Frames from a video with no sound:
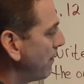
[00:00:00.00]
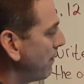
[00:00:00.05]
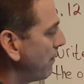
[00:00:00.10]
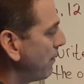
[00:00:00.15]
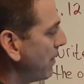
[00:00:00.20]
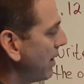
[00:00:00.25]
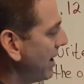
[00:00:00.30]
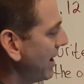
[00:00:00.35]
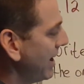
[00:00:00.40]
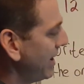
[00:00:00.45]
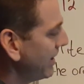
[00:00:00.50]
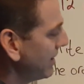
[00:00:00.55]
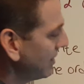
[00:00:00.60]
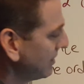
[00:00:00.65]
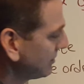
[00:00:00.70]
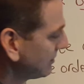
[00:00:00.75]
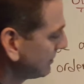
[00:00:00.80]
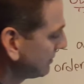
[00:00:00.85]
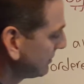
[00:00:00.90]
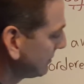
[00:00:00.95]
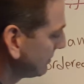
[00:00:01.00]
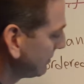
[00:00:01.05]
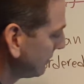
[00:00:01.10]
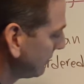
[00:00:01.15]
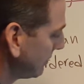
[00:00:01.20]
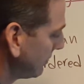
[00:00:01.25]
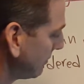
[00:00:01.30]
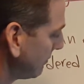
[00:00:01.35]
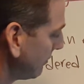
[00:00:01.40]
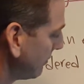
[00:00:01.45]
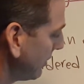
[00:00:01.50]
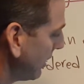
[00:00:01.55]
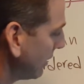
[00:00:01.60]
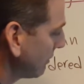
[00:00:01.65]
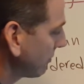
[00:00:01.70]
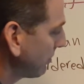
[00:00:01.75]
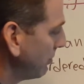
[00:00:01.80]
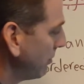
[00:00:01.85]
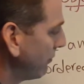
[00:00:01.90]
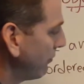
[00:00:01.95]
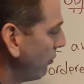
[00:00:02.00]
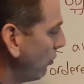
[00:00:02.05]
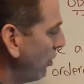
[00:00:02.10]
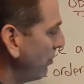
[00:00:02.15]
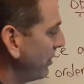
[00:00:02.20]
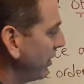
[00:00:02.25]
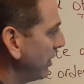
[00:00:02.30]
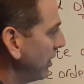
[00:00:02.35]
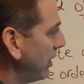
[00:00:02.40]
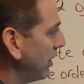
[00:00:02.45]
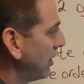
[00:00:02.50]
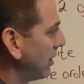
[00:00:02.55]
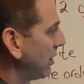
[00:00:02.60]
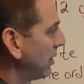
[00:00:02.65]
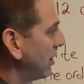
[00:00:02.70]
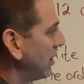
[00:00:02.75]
minus, that's from the formula,